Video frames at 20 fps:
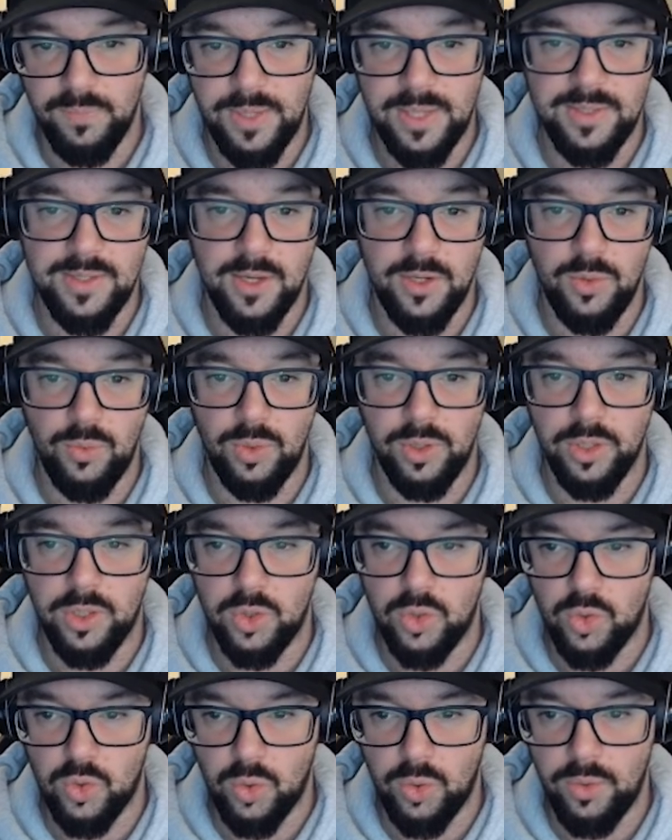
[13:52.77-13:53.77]
That's how you really
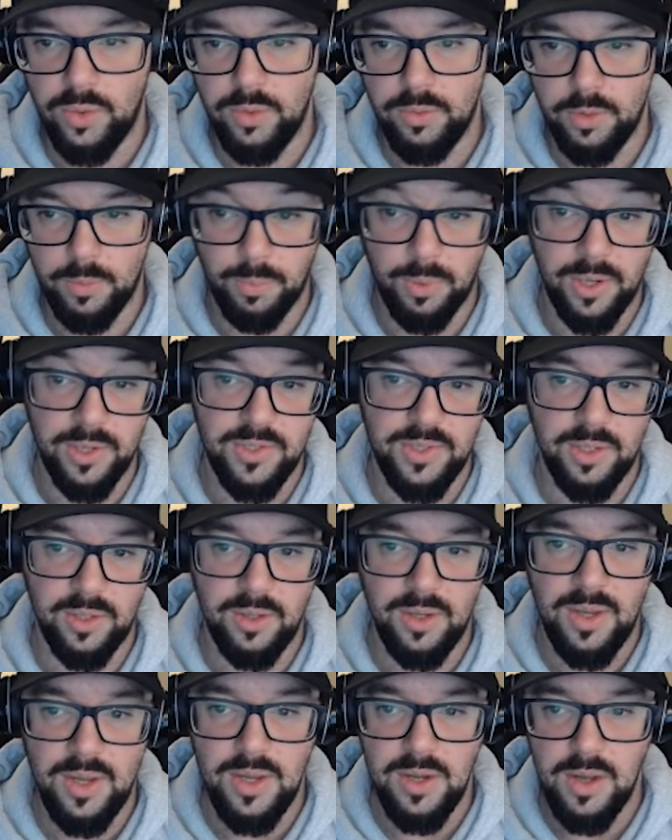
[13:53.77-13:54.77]
control the pricing
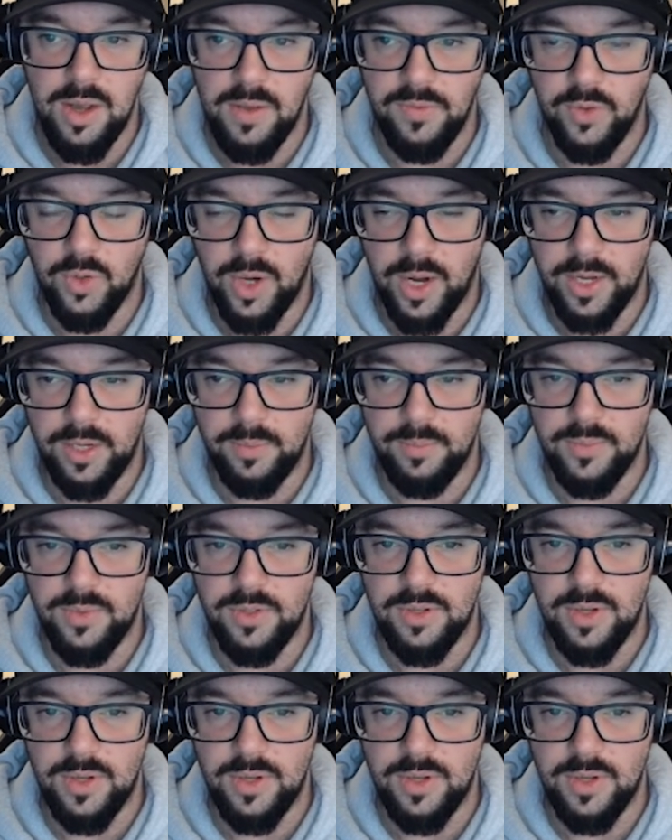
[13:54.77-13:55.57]
of your items,